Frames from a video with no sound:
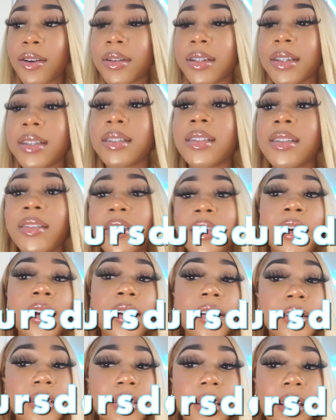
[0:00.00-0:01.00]
it's
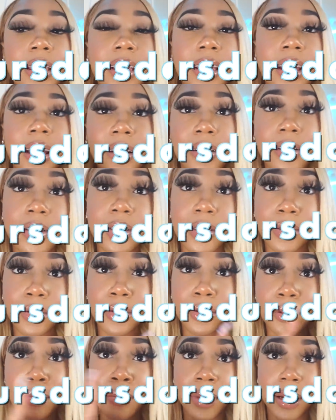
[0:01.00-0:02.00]
Thursday. I go to
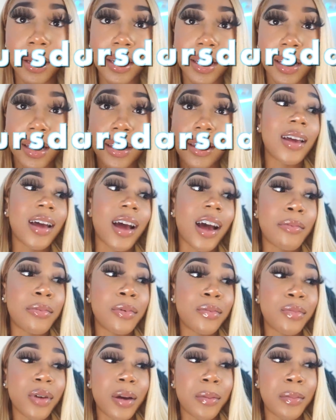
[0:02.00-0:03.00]
school Monday. I've
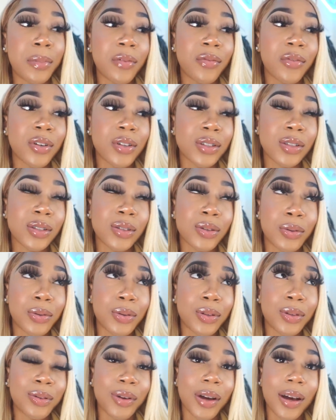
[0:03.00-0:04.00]
been prepping for school
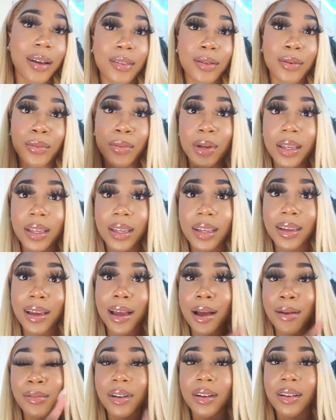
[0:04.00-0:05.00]
throughout the week.
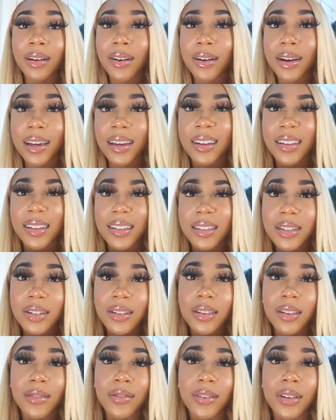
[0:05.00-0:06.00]
I'm gonna go ahead and insert
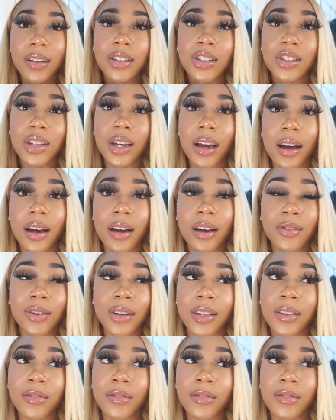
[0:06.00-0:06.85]
the footage that I already